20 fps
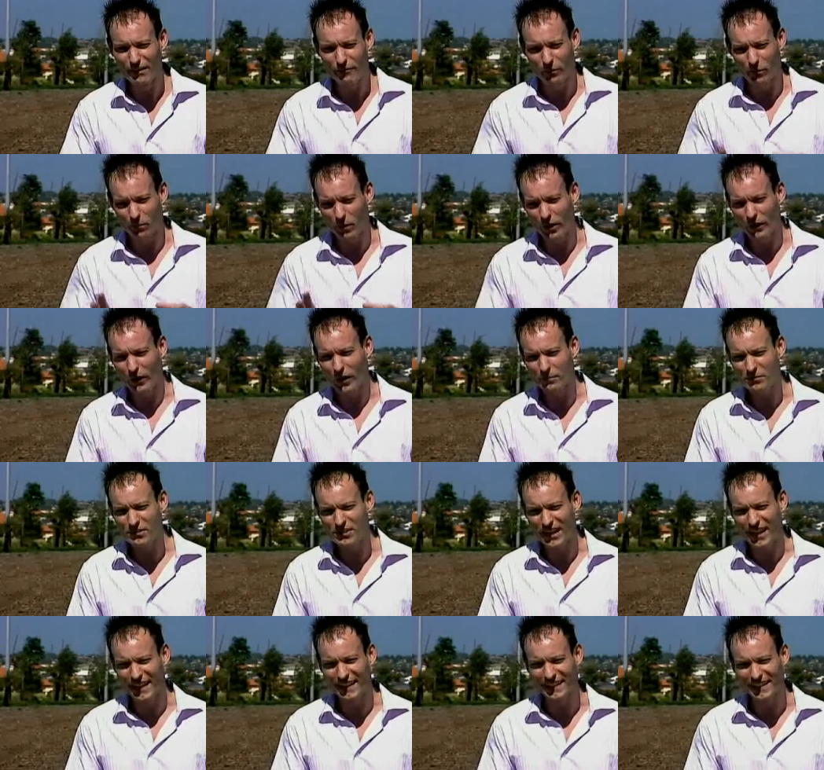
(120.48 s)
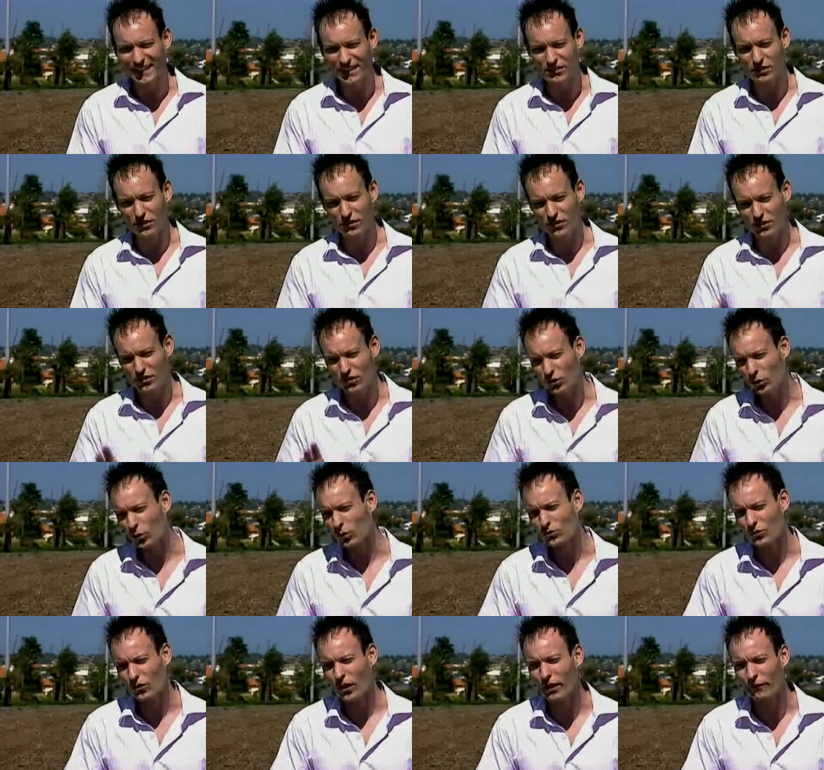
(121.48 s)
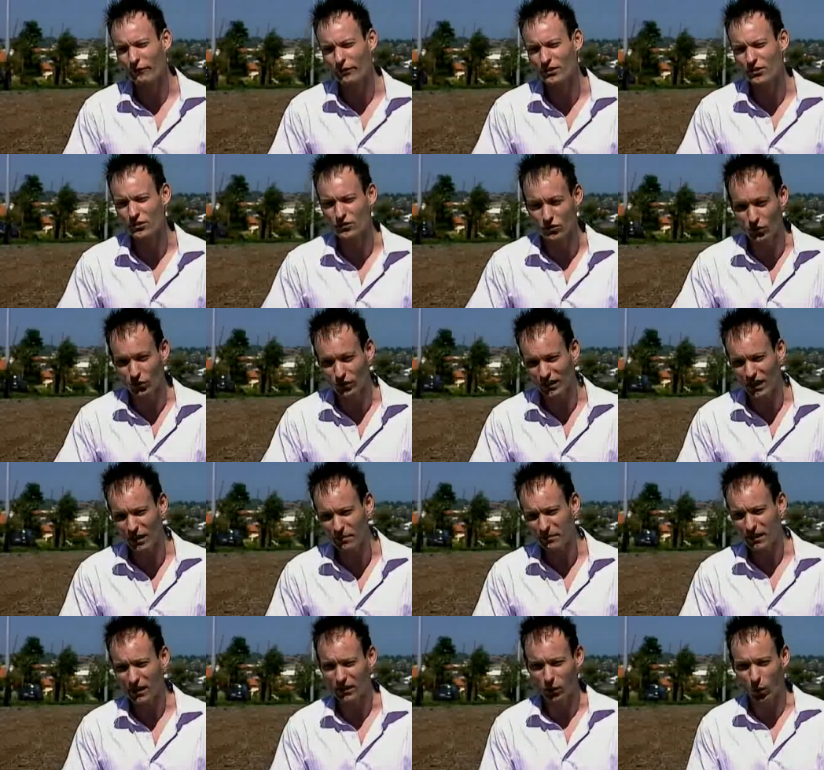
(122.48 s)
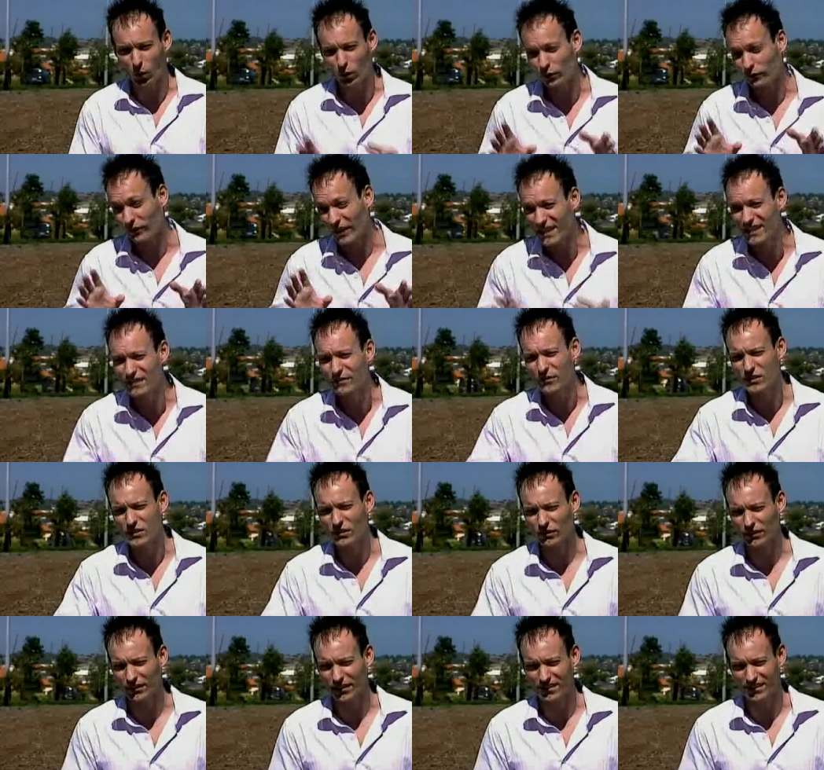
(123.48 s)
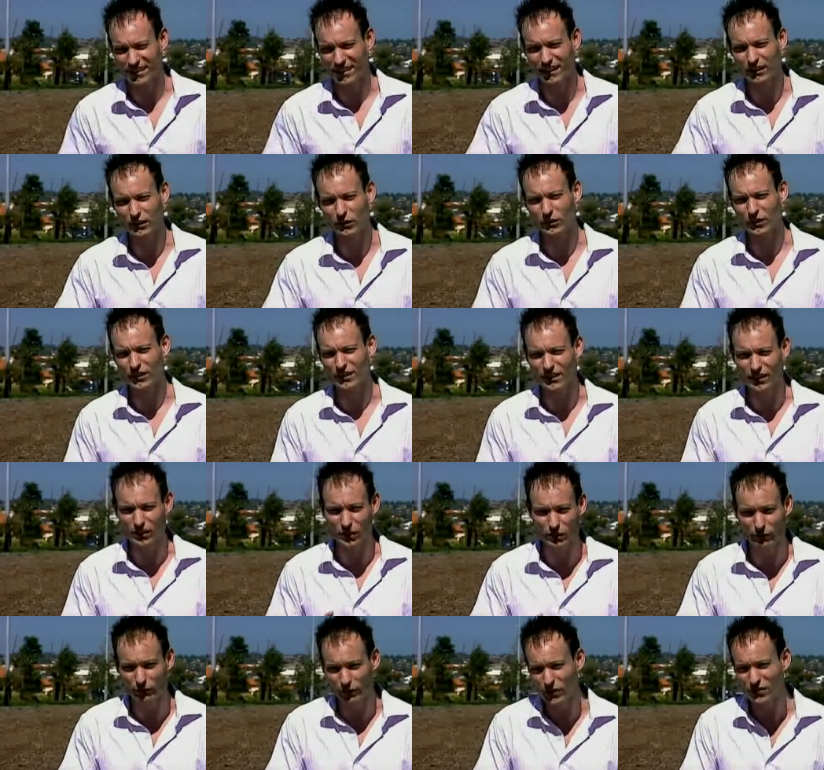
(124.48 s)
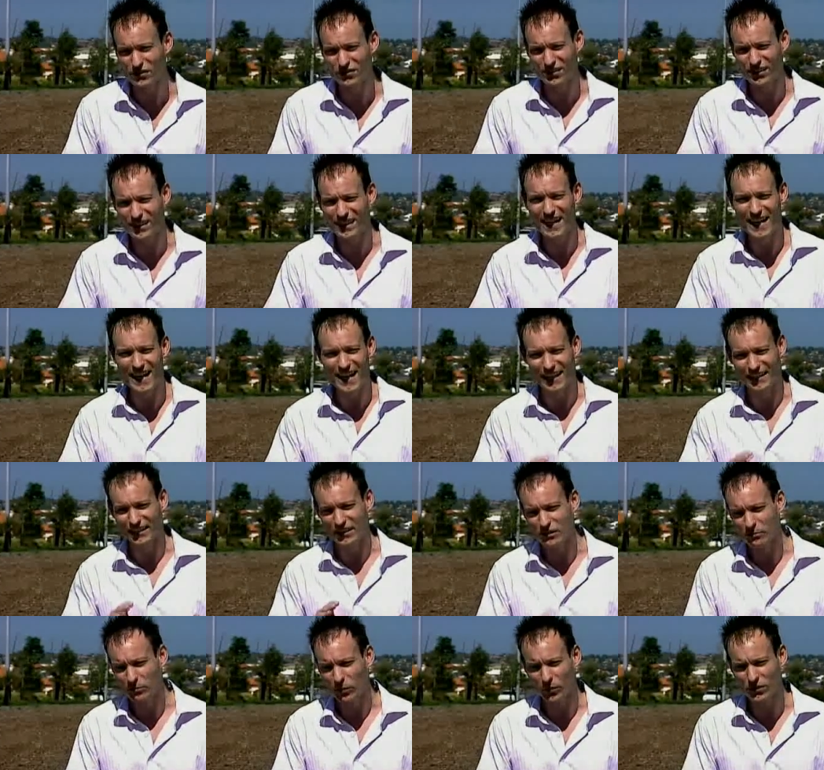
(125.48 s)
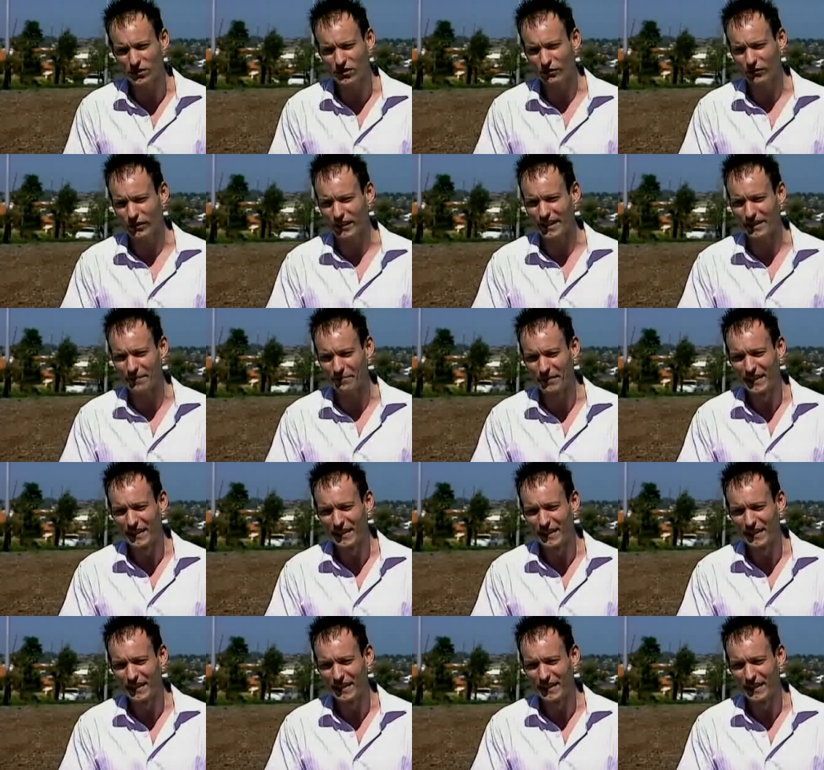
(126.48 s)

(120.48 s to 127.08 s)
From where I'm standing, it's just a short drive to Joondalup and all of its facilities, including the university and the sports arena.